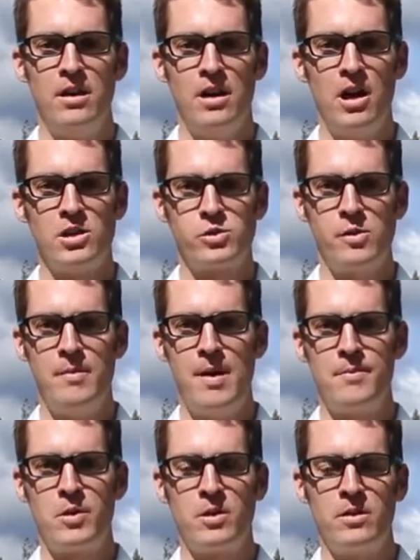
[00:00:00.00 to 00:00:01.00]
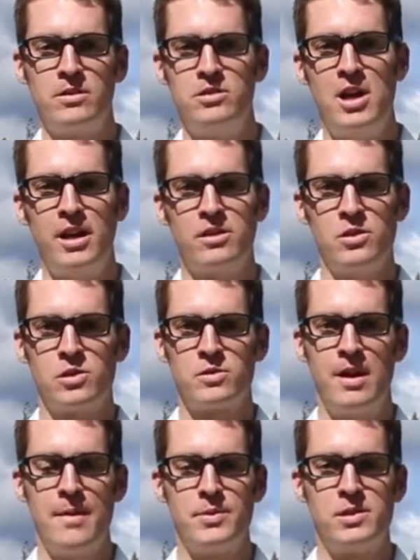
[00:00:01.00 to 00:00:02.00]
Also remember, check those
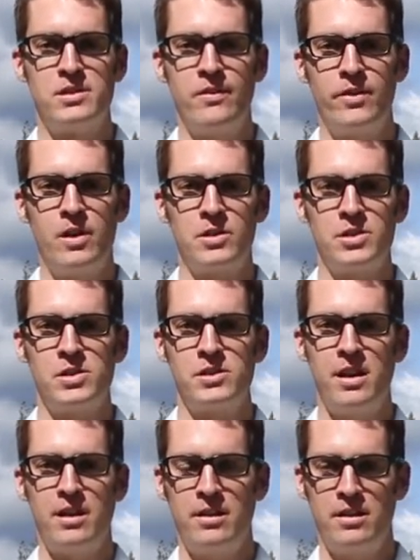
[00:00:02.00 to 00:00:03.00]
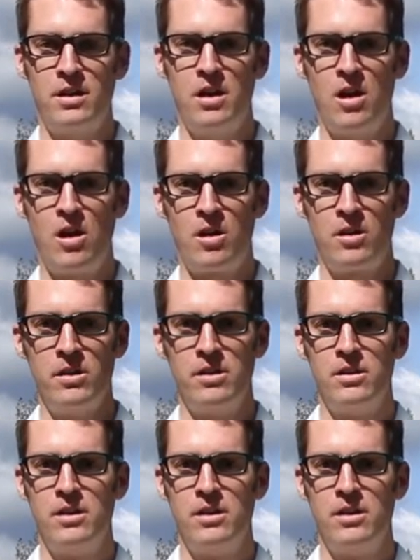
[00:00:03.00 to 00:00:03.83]
grips. If they're slick, hard,